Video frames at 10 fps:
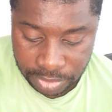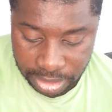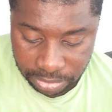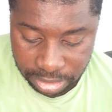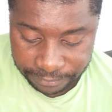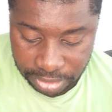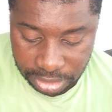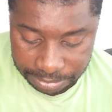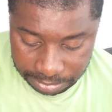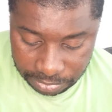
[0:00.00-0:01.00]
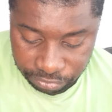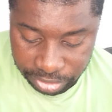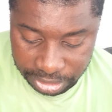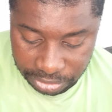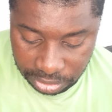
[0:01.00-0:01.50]
However,
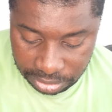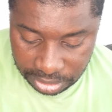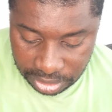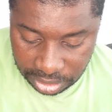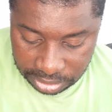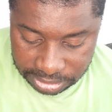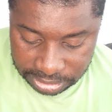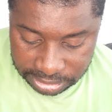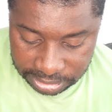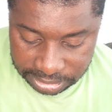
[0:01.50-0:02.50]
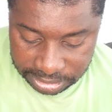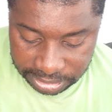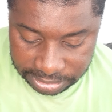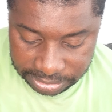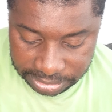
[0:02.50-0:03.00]
reading on, Arteta is
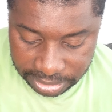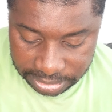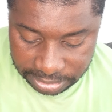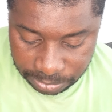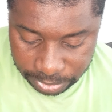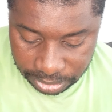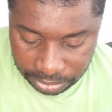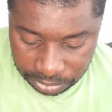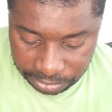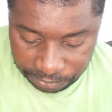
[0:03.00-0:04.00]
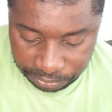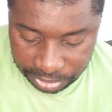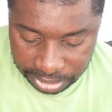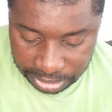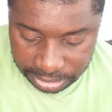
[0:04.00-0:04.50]
keen to sign the winger on a
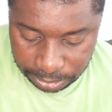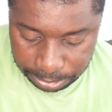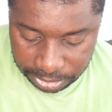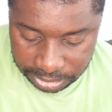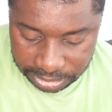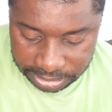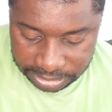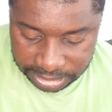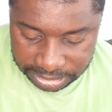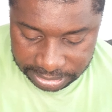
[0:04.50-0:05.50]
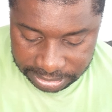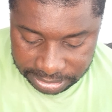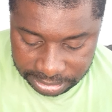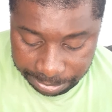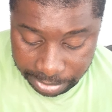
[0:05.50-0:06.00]
3-year deal, but that is
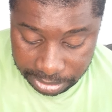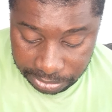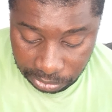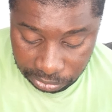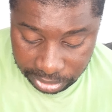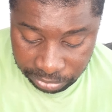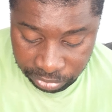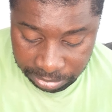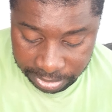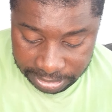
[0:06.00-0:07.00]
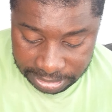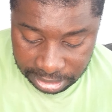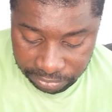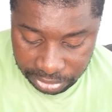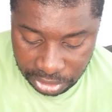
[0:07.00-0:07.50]
dependent on Henrik
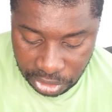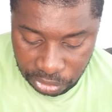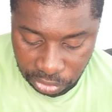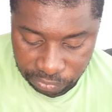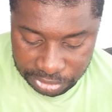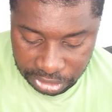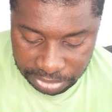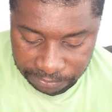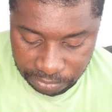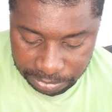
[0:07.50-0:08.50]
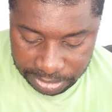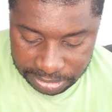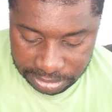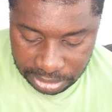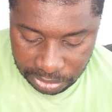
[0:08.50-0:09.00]
Mkhitaryan not returning from
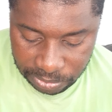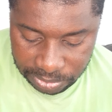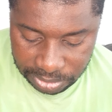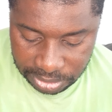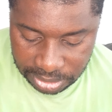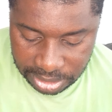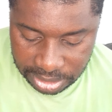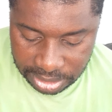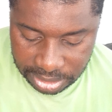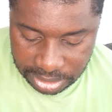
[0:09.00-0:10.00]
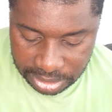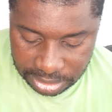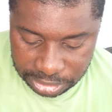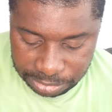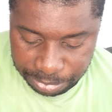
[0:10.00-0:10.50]
his loan
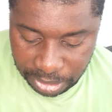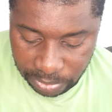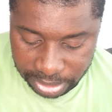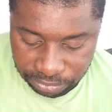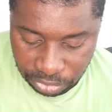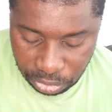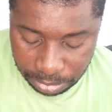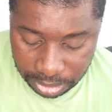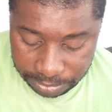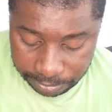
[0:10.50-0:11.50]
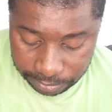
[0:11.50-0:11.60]
spell at Roma.